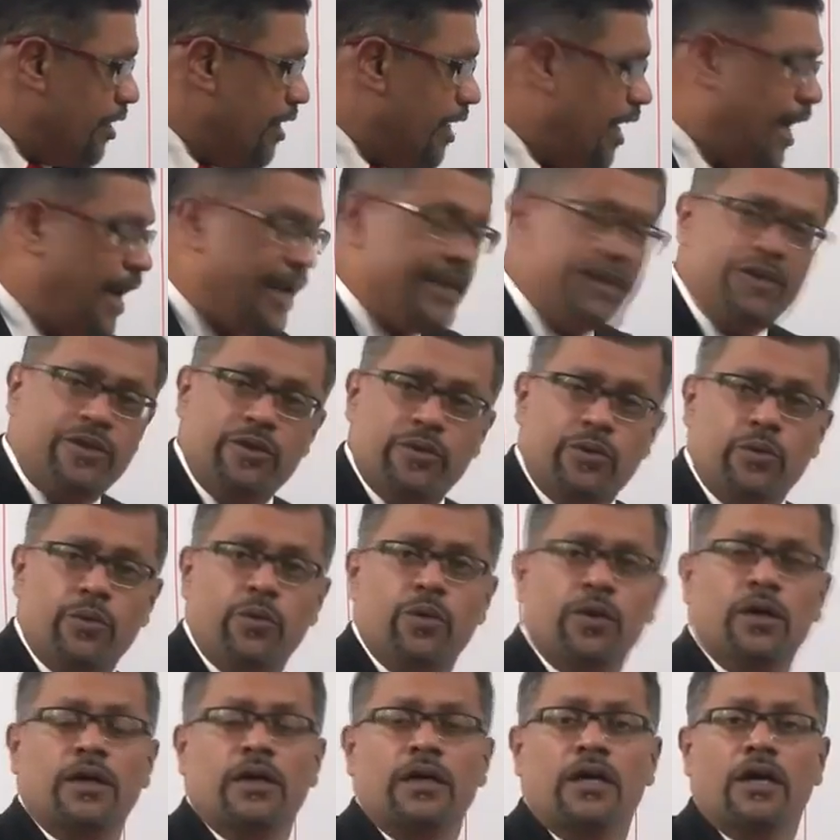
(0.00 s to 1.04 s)
3 and 2.
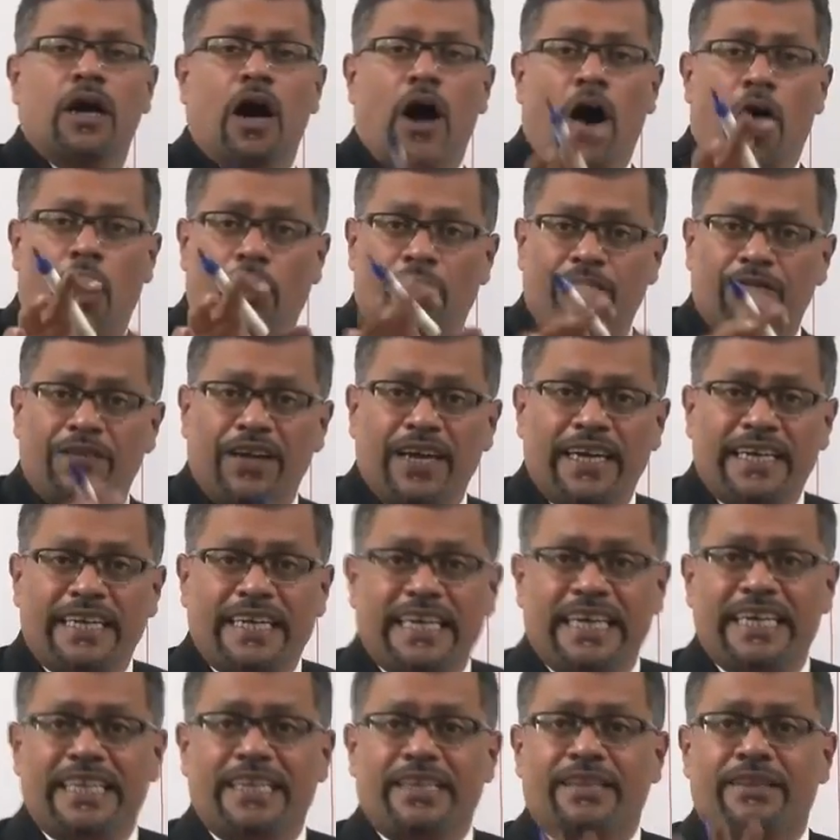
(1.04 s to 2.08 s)
Of that
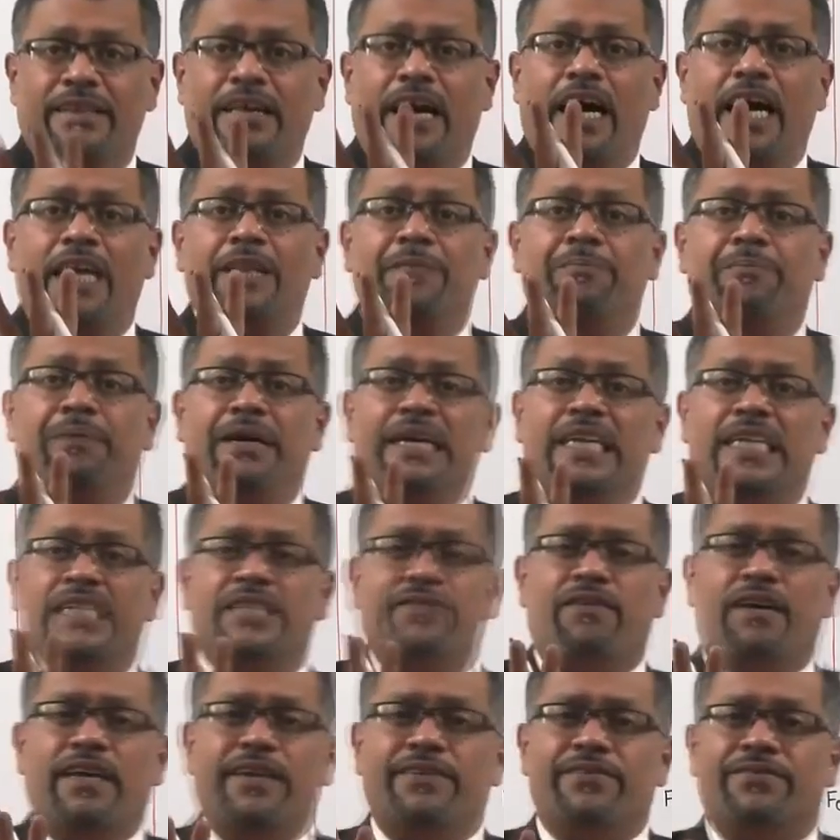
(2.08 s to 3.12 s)
10, unpaid
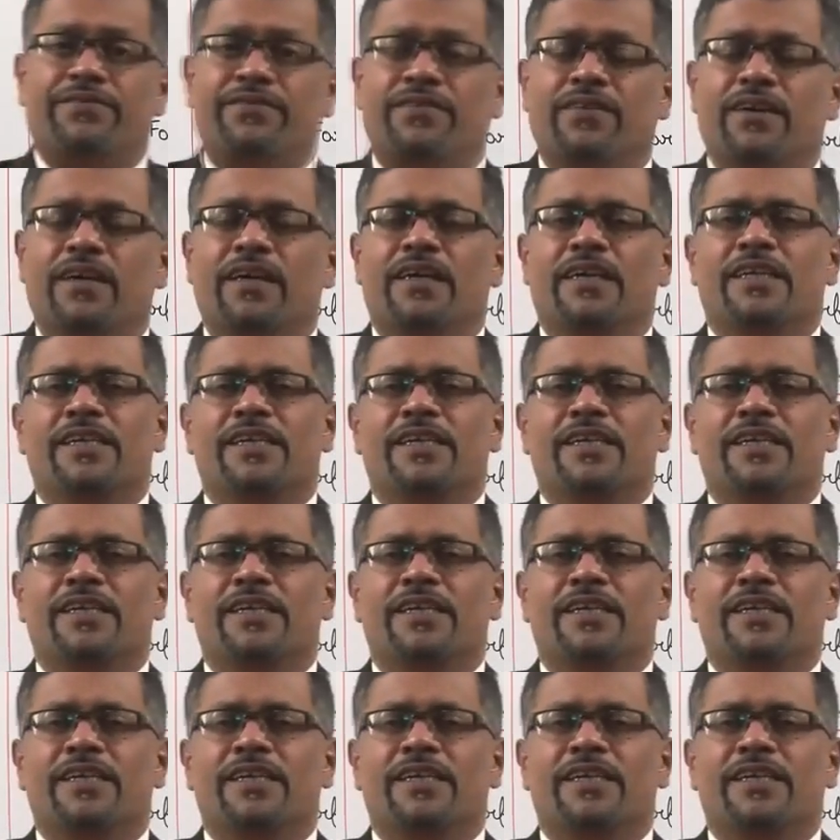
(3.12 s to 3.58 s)
is 5.